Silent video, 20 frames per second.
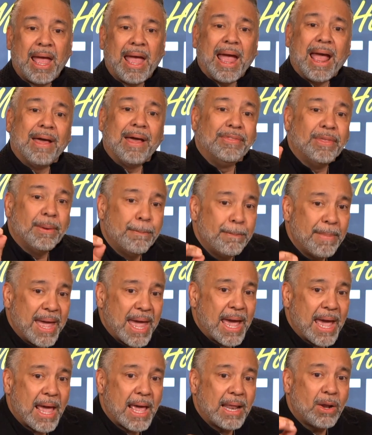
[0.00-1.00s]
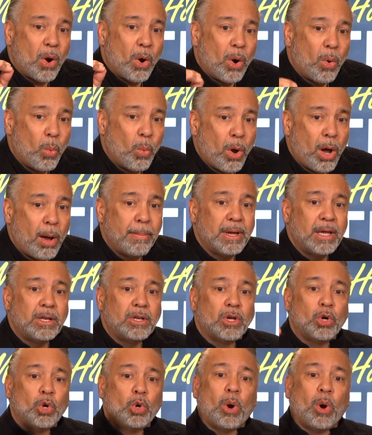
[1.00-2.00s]
and the man or
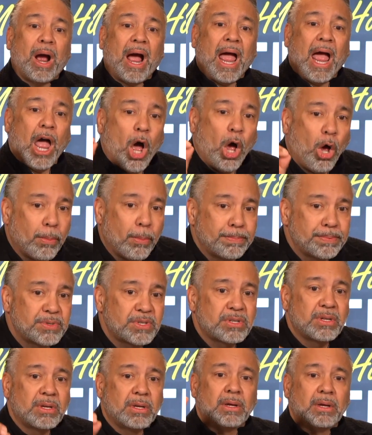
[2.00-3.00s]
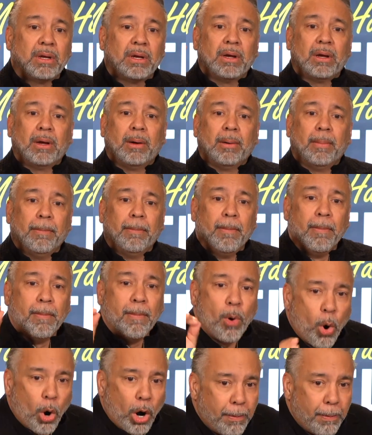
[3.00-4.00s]
woman who helps
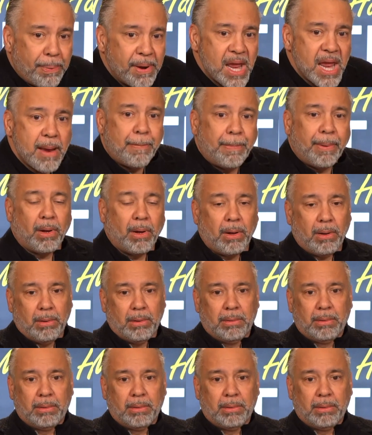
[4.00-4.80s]
more people